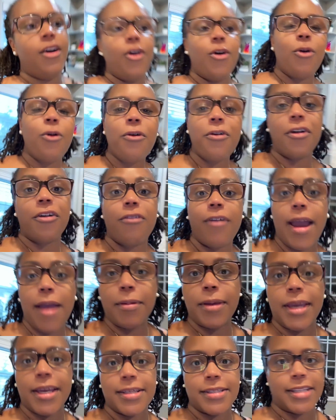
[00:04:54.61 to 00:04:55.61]
Or a crab
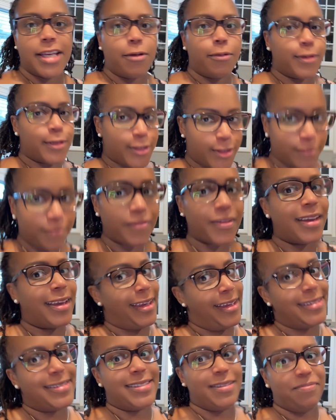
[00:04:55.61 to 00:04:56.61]
cake sandwich.
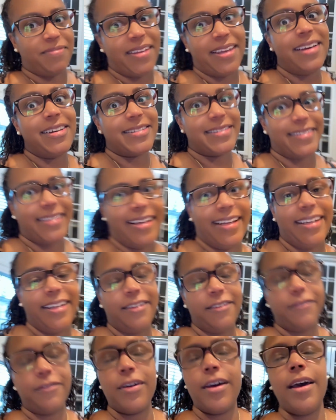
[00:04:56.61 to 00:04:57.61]
Again, something else that I
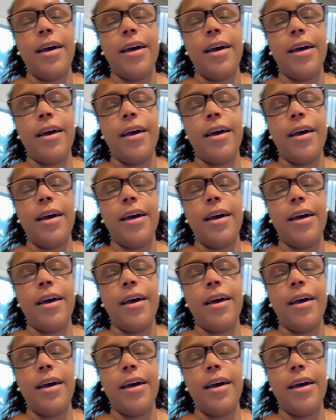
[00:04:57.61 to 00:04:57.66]
love.